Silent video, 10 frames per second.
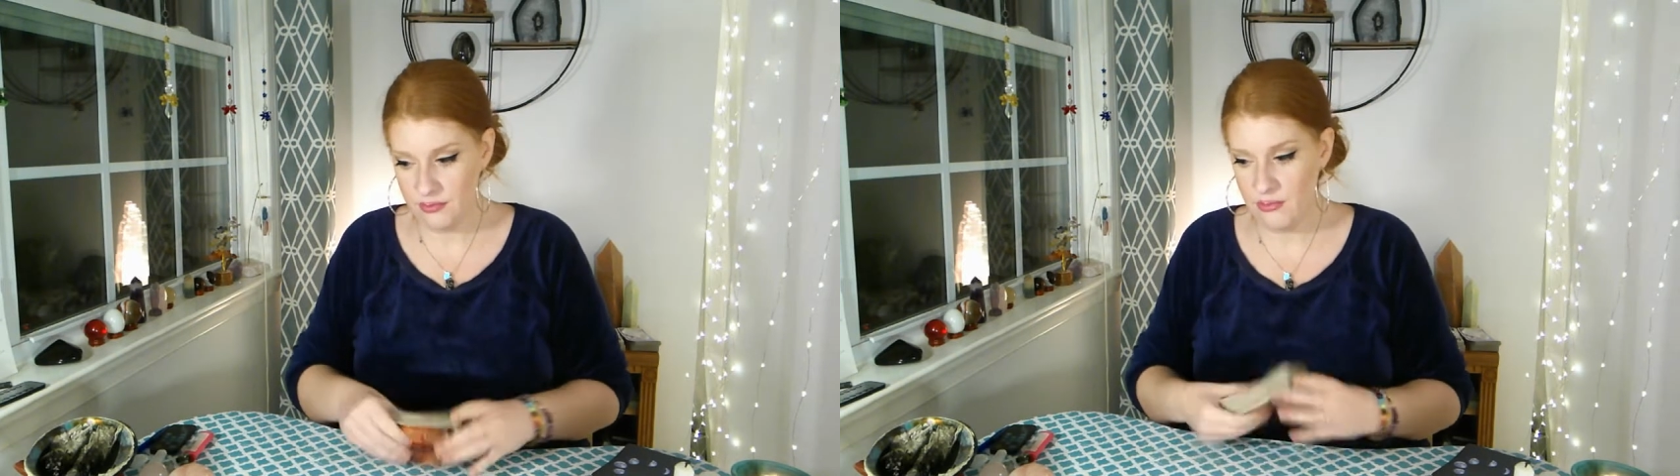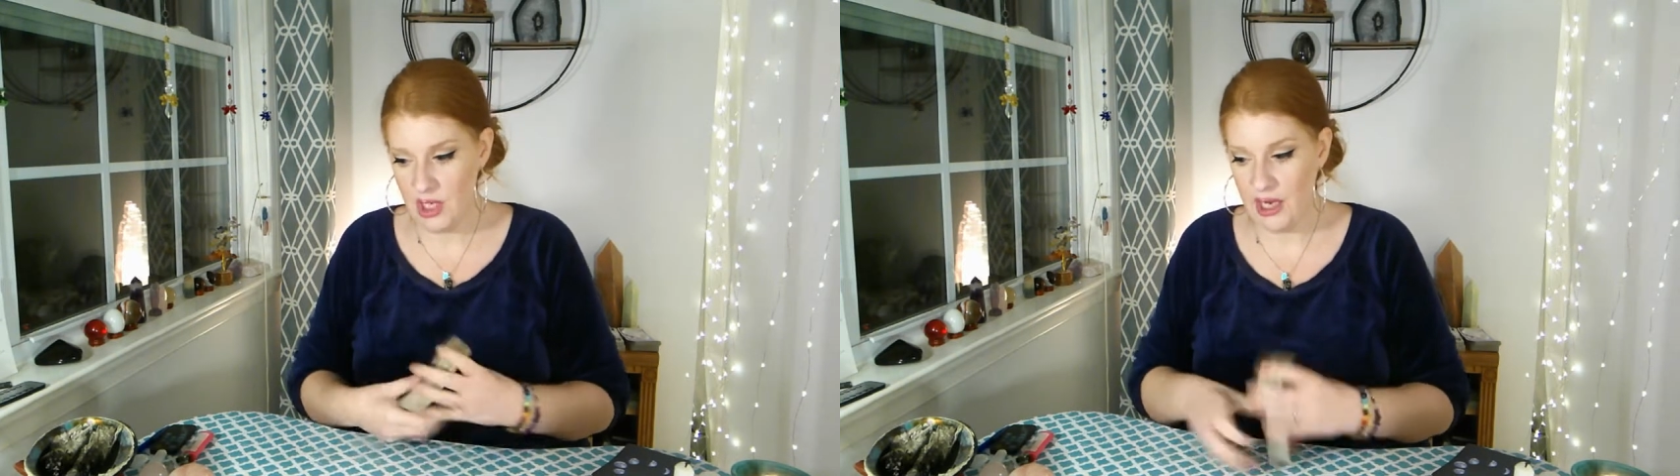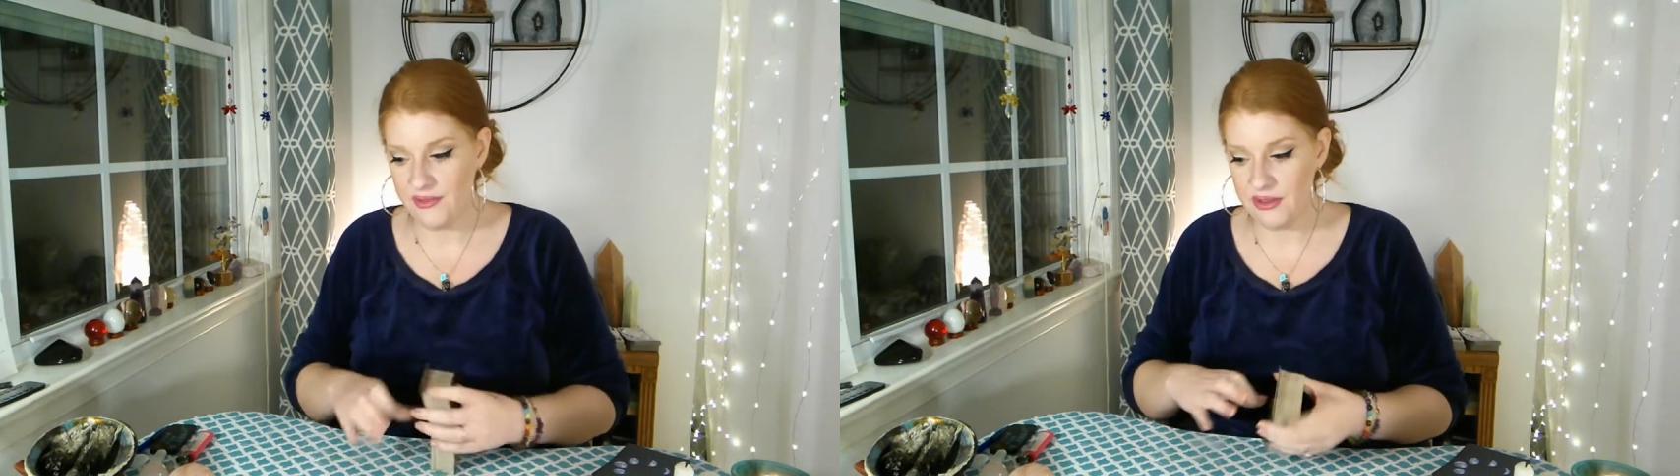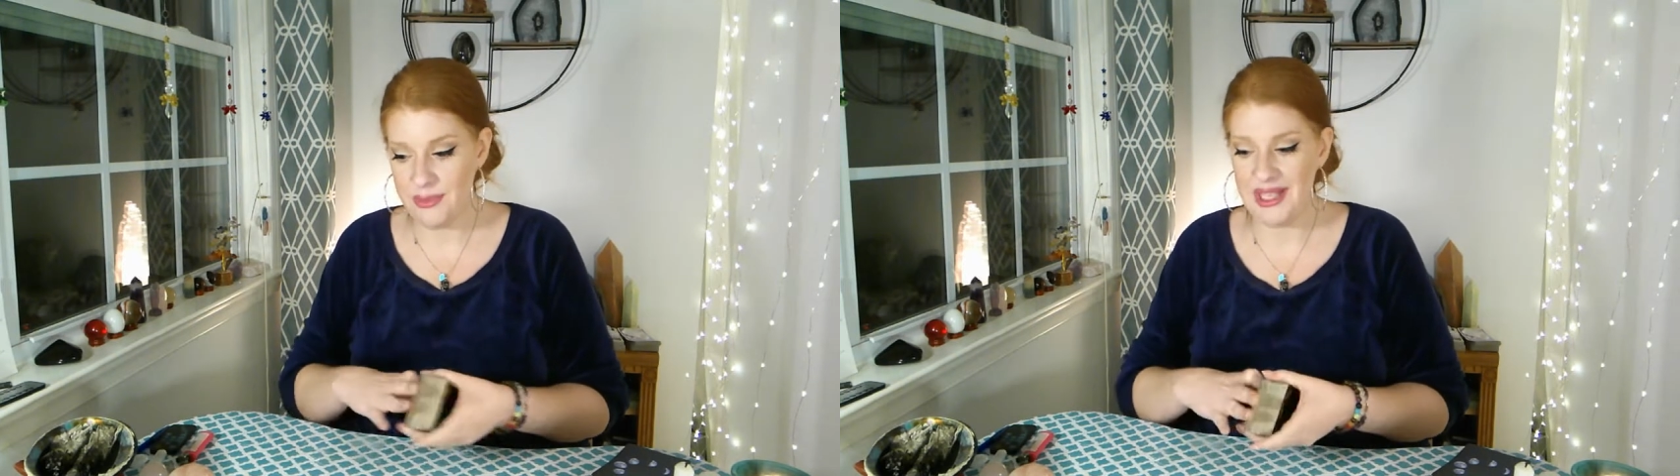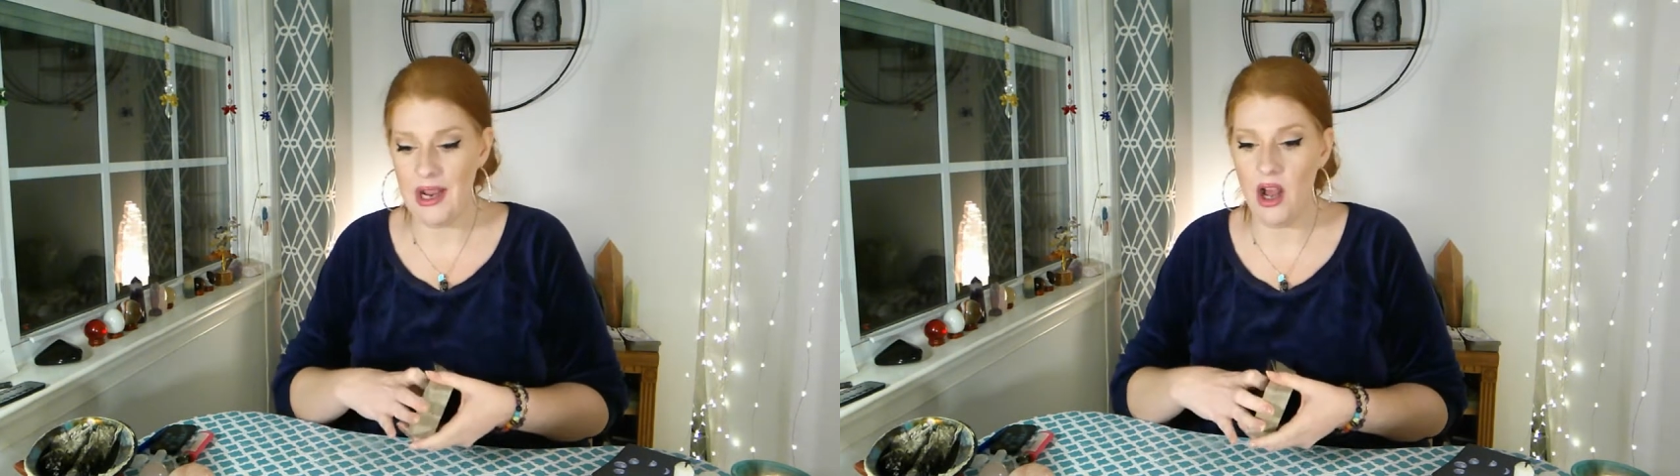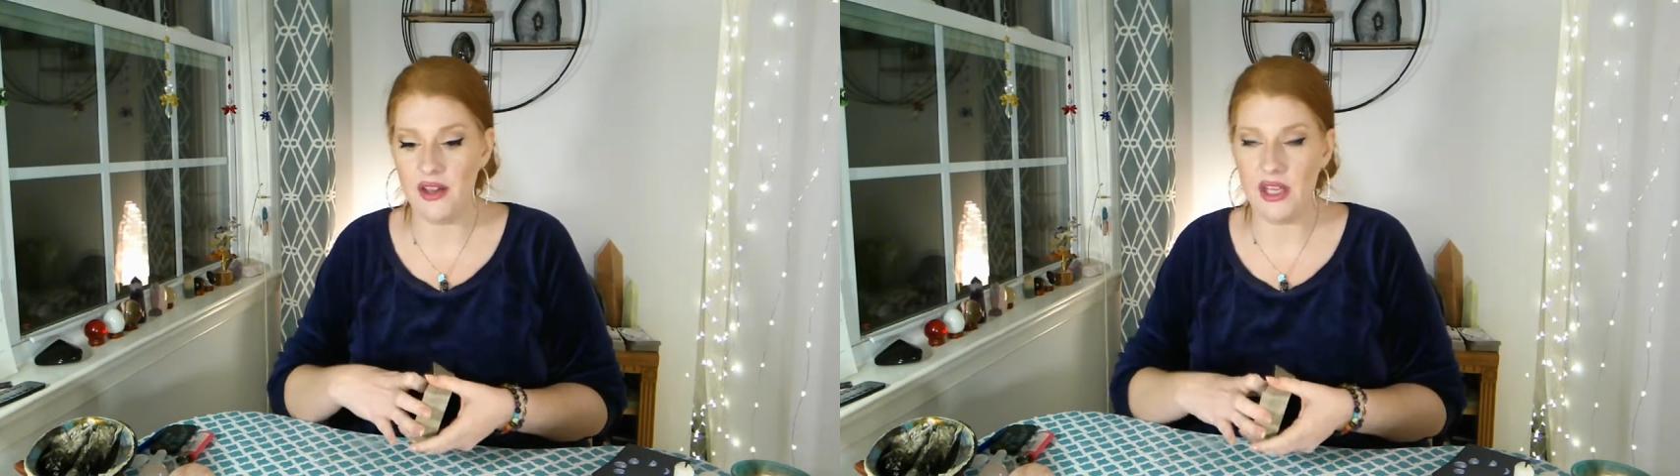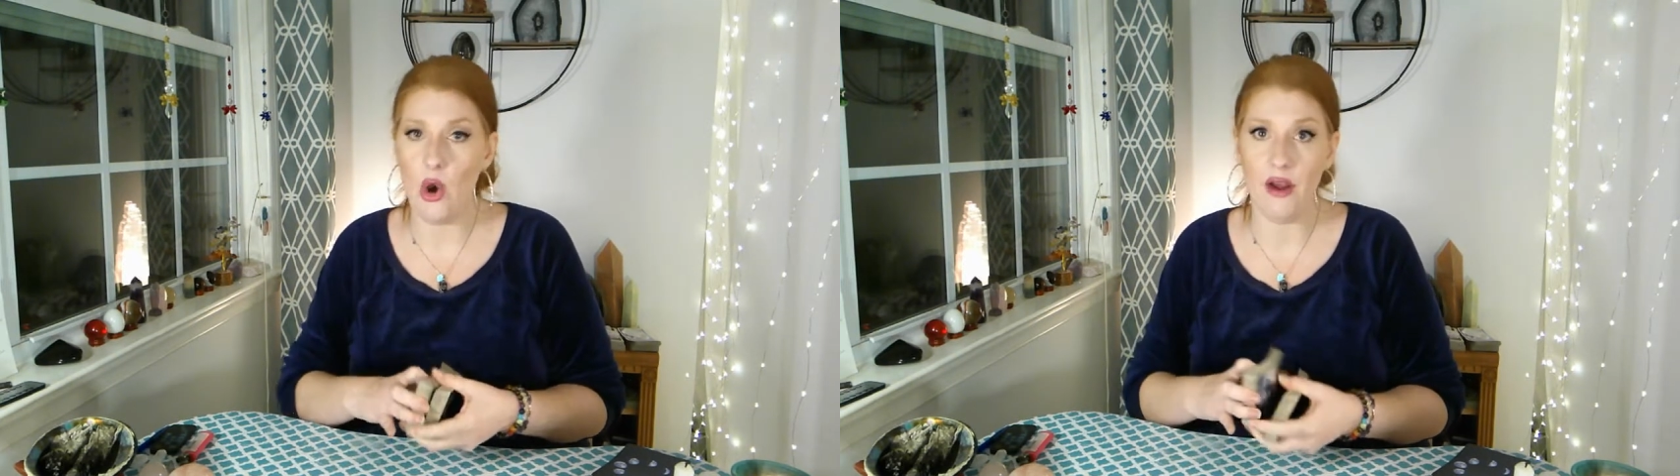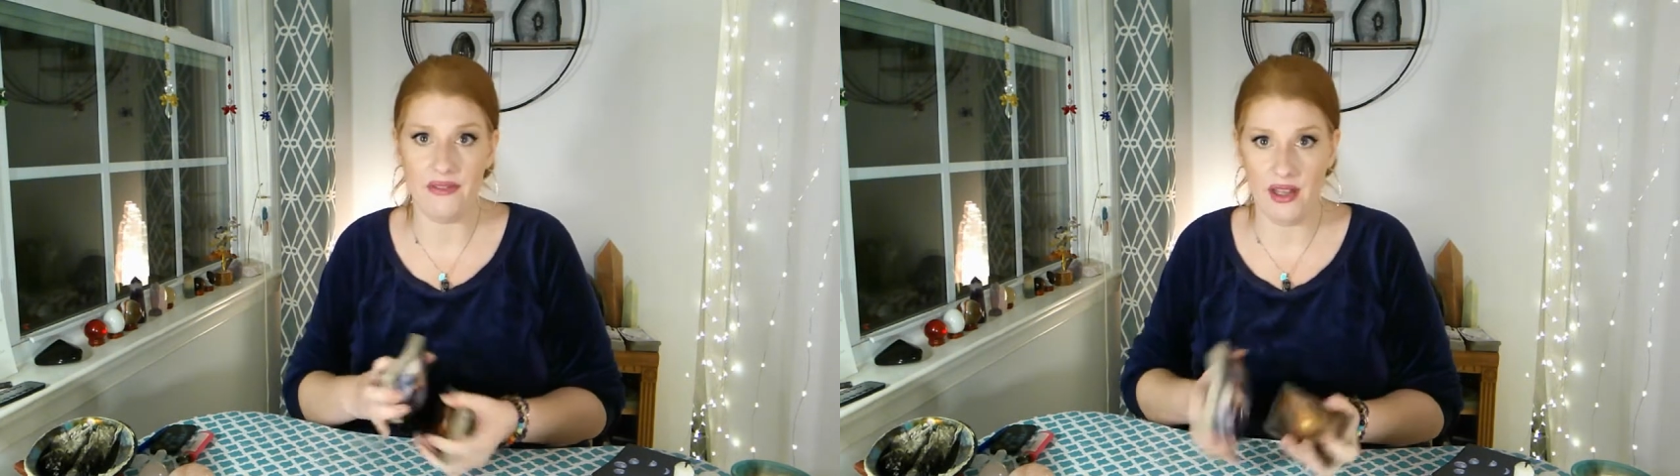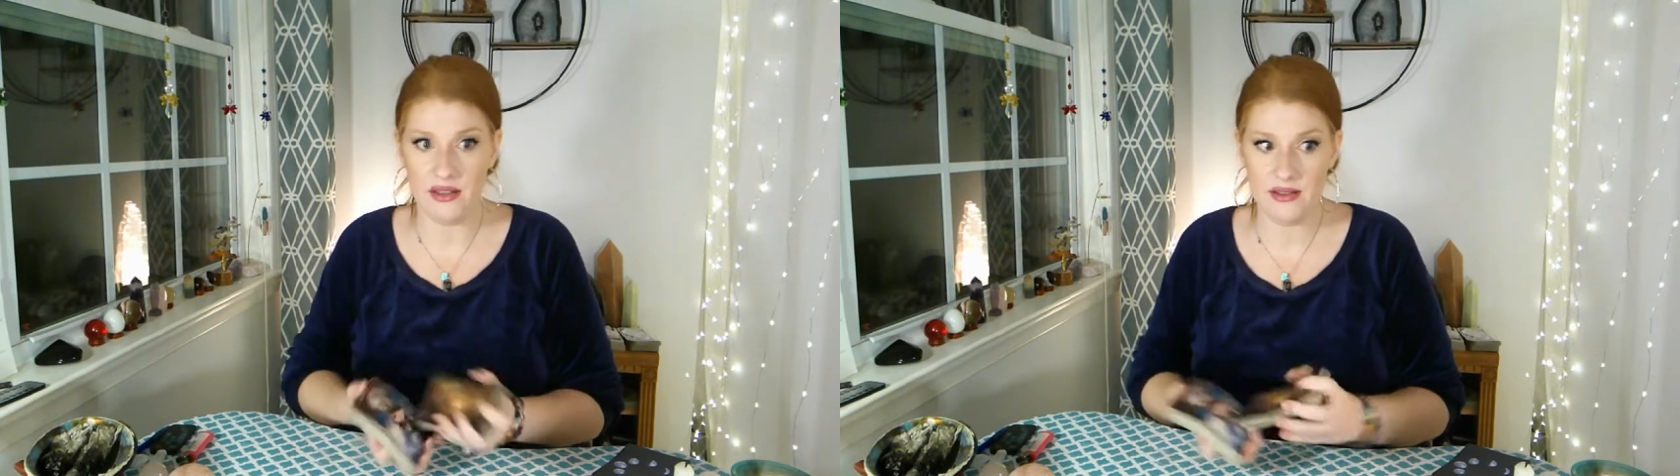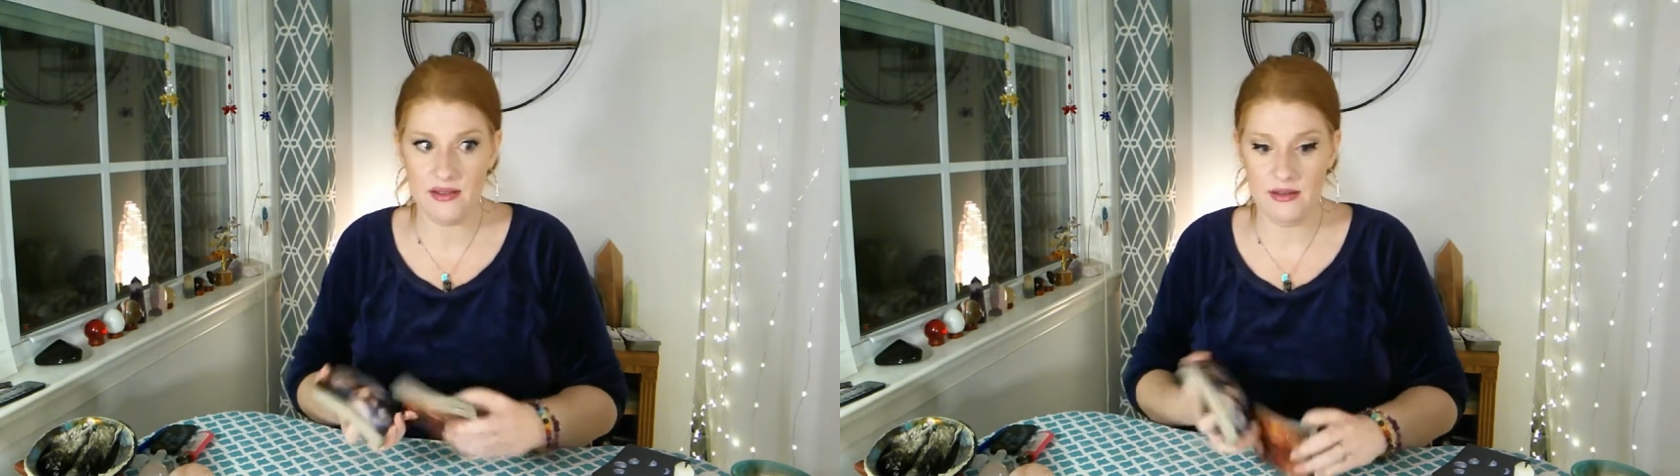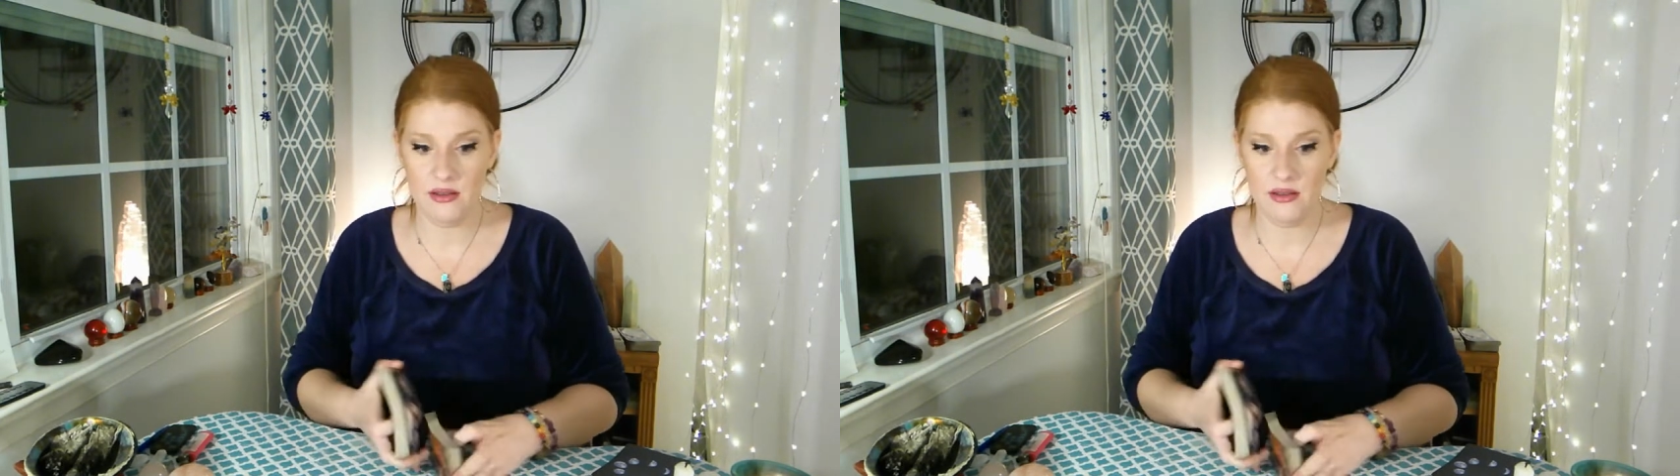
You have to be on the offense.